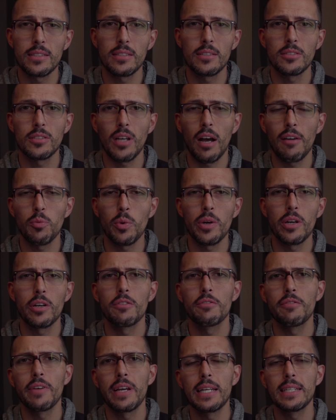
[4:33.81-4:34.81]
software
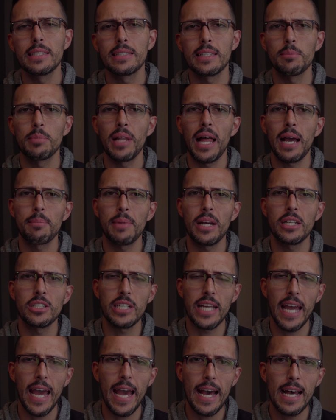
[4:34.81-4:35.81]
interface that
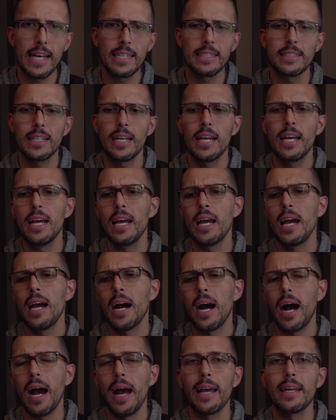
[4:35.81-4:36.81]
Blackmagic has.
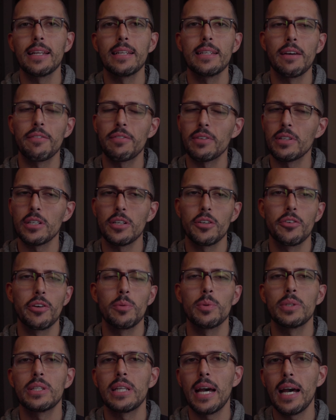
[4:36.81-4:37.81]
I definitely agree
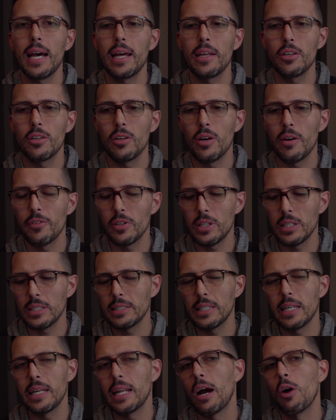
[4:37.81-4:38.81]
with that. Everything's
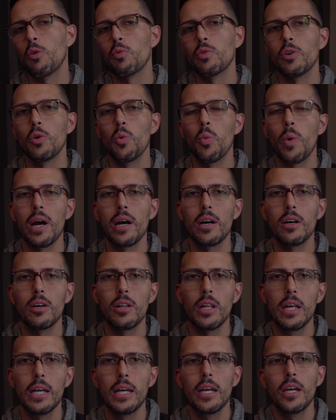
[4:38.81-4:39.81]
laid out real
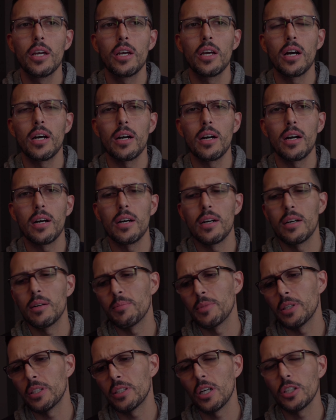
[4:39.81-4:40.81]
well.
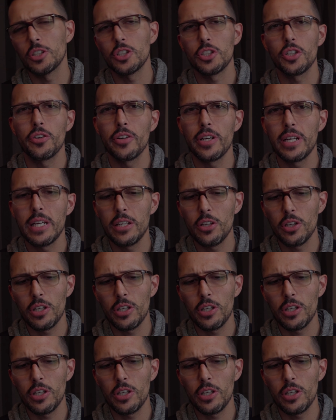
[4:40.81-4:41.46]
The touch screen,